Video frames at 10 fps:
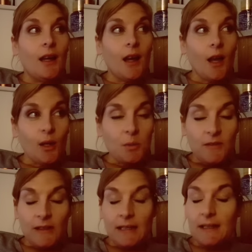
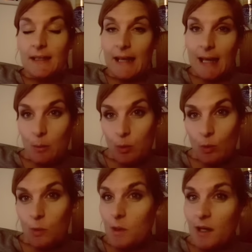Hopefully the app
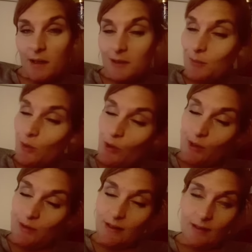will work tomorrow
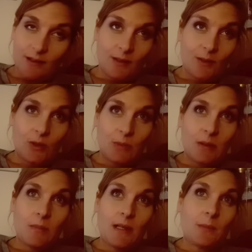so it doesn't cost me £1
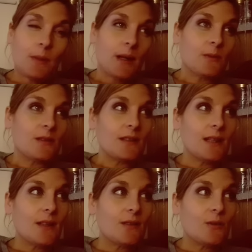million to
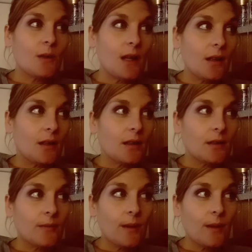get to work.